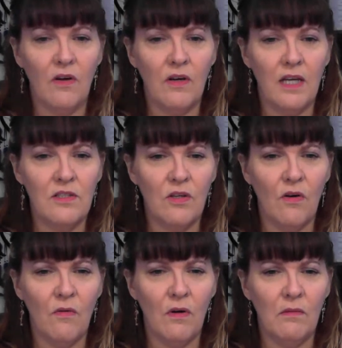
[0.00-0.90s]
Okay.
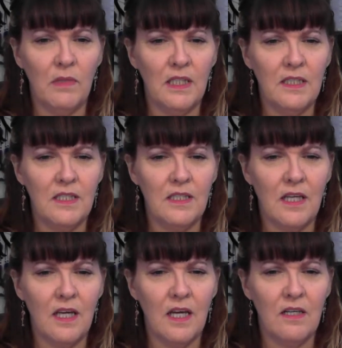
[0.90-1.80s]
So Melinda says,
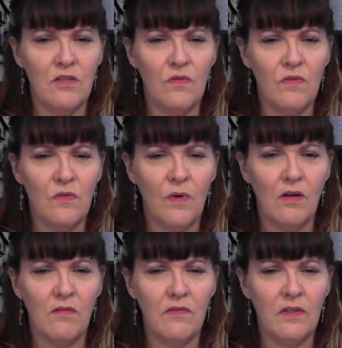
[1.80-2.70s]
I had
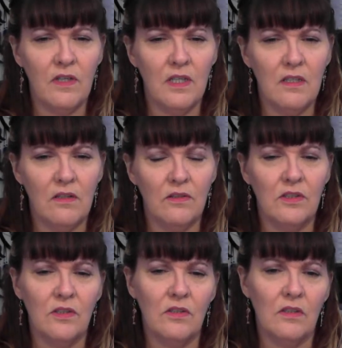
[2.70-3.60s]
12 eagles
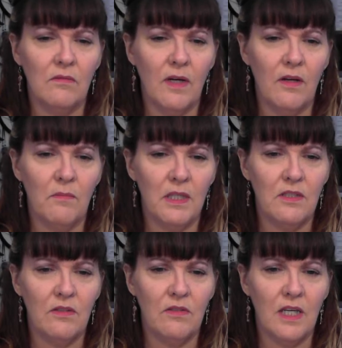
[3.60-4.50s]
circle around me
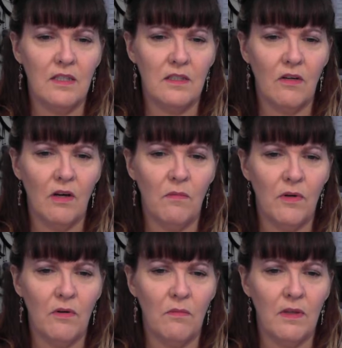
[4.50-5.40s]
2 days ago. I
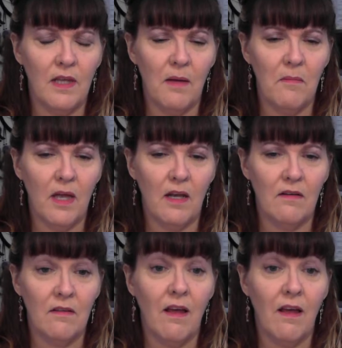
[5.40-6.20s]
wondered what that meant.